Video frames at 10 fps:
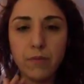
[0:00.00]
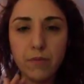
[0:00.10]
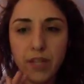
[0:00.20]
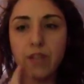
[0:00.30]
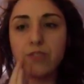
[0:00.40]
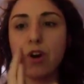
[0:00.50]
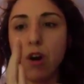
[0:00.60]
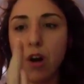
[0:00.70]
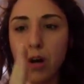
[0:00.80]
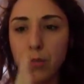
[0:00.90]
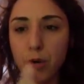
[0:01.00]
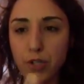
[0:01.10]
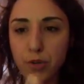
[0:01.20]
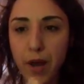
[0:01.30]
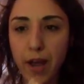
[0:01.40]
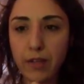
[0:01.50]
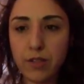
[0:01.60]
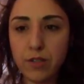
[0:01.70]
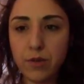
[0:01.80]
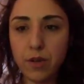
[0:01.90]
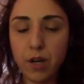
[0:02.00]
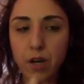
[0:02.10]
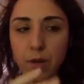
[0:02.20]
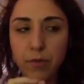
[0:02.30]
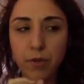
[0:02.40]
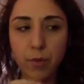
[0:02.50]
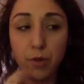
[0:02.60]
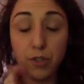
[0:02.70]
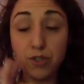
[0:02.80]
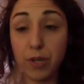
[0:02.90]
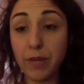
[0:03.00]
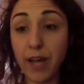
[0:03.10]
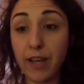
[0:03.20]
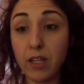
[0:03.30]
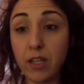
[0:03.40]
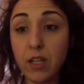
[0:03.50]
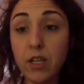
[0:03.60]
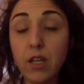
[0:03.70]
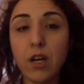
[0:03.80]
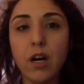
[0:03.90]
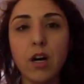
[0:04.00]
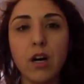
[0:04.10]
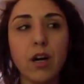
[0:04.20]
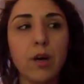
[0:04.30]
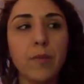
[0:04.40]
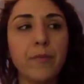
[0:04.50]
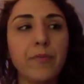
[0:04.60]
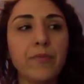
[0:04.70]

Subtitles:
things are more direct. They're more streamlined. Yeah.